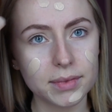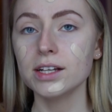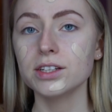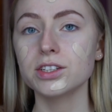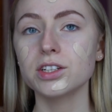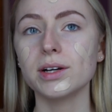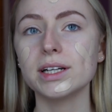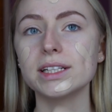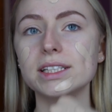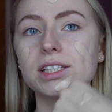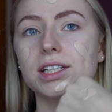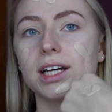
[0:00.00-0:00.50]

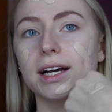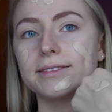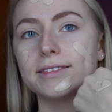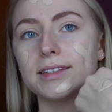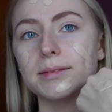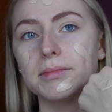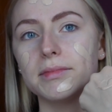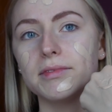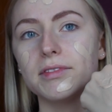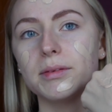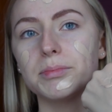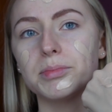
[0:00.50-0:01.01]
So I still have
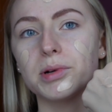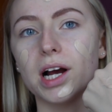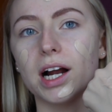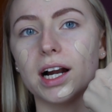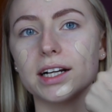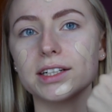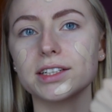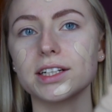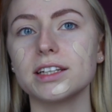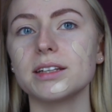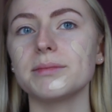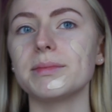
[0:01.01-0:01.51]
some of the
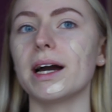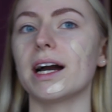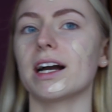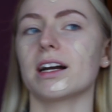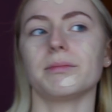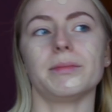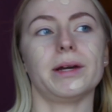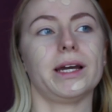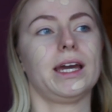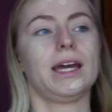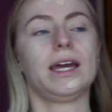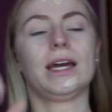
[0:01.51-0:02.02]
product on the back
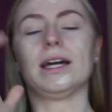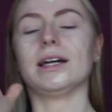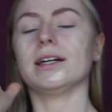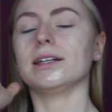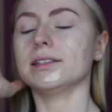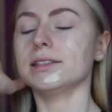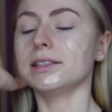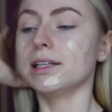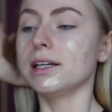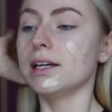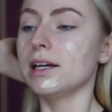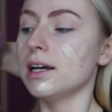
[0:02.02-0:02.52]
of my
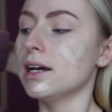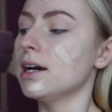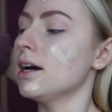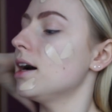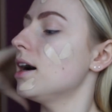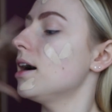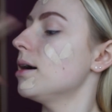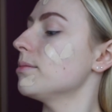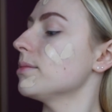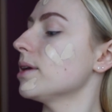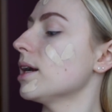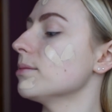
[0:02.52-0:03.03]
hand,
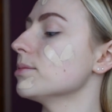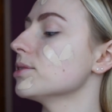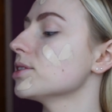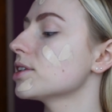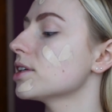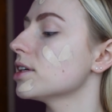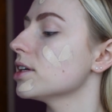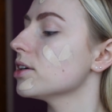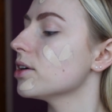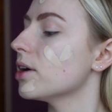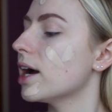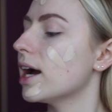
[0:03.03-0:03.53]
but I'm
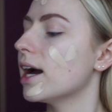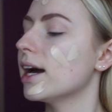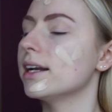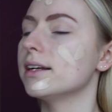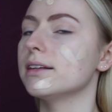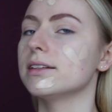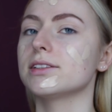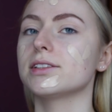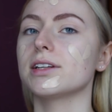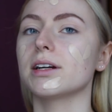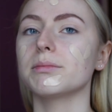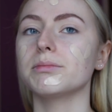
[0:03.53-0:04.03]
just going to go ahead
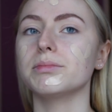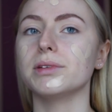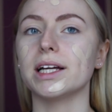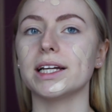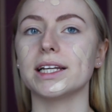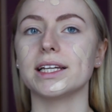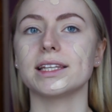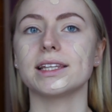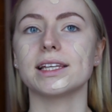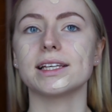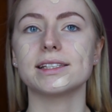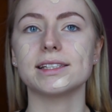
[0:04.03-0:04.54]
and start
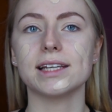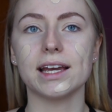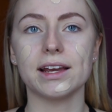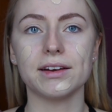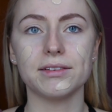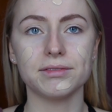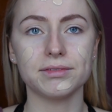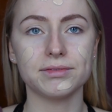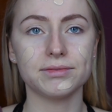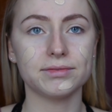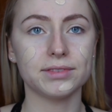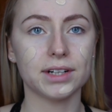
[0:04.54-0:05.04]
blending this
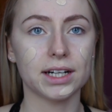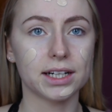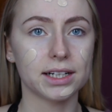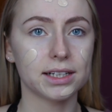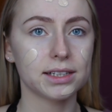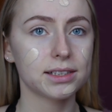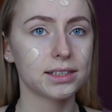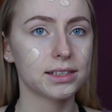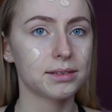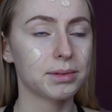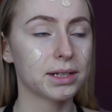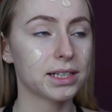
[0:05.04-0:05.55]
in
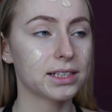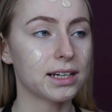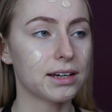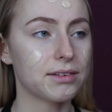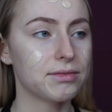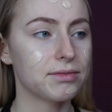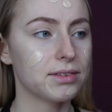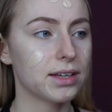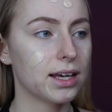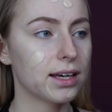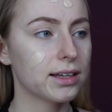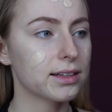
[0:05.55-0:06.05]
first because I
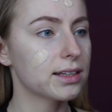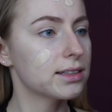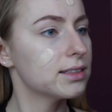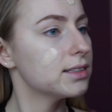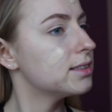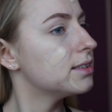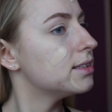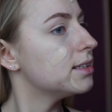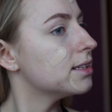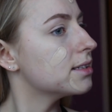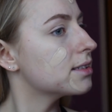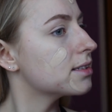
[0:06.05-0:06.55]
feel like that's
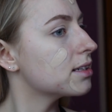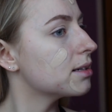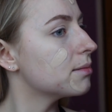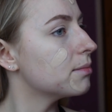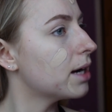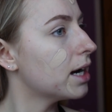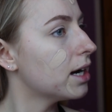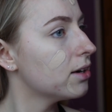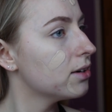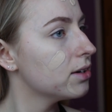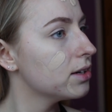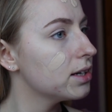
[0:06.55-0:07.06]
a decent
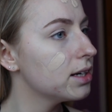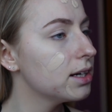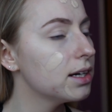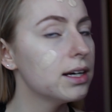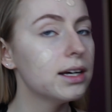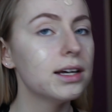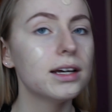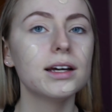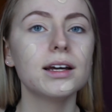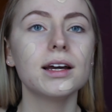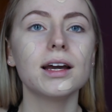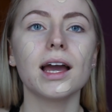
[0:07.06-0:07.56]
amount.
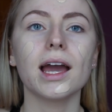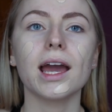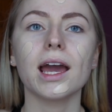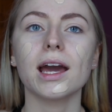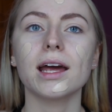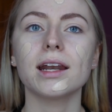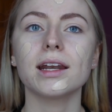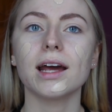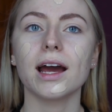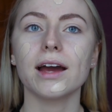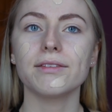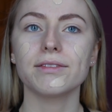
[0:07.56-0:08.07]

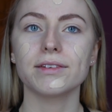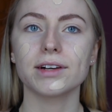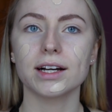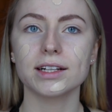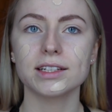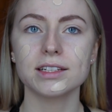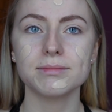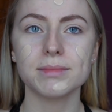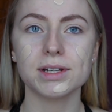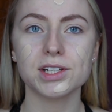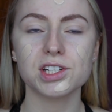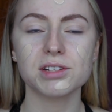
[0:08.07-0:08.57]
And I
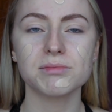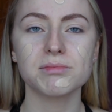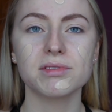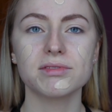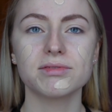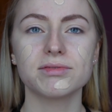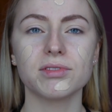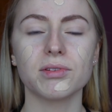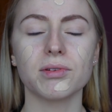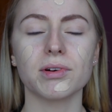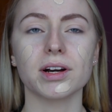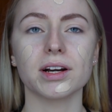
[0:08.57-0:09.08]
forgot to mention
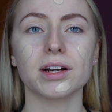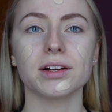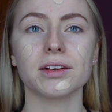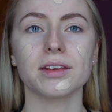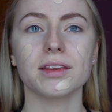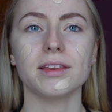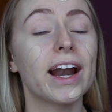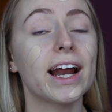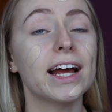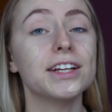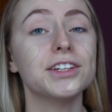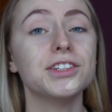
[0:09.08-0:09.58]

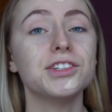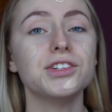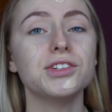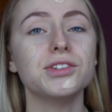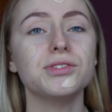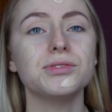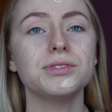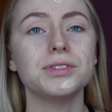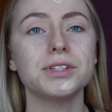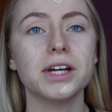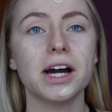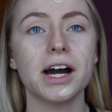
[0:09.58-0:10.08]
before, I
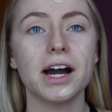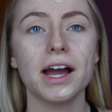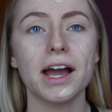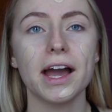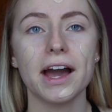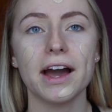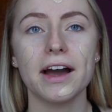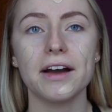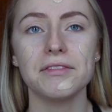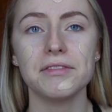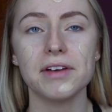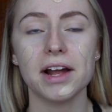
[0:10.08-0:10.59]
do not
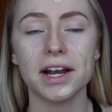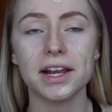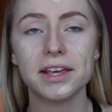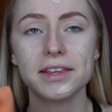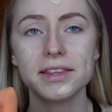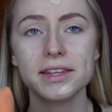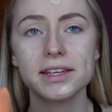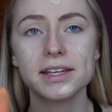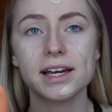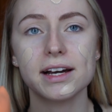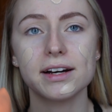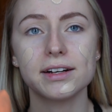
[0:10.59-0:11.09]
have
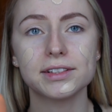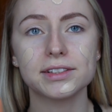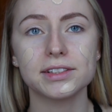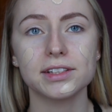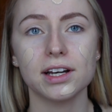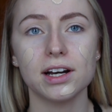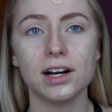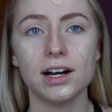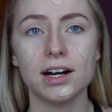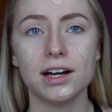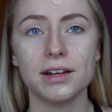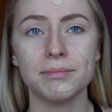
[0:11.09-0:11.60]
anything else
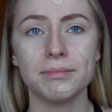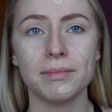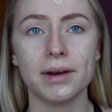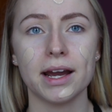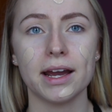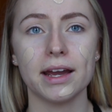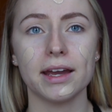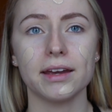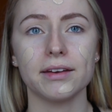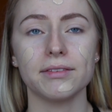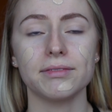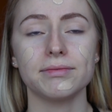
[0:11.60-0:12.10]
on
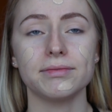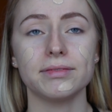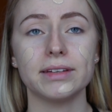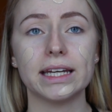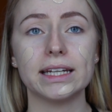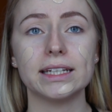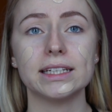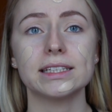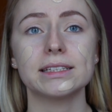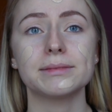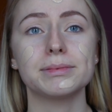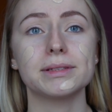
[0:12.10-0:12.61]
my
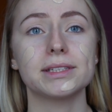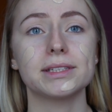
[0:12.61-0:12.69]
face